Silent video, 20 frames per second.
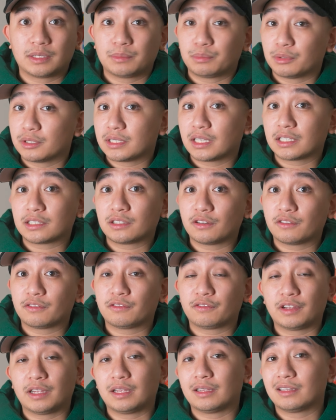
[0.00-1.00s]
protect your
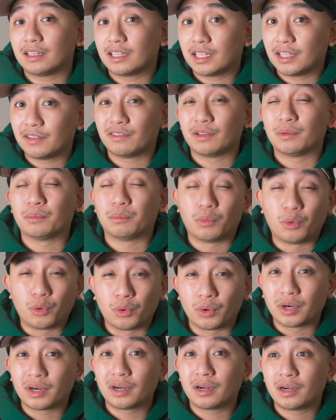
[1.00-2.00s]
feet even
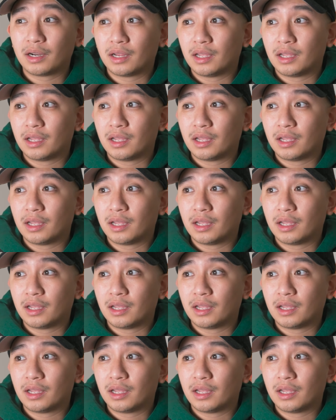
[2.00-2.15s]
more.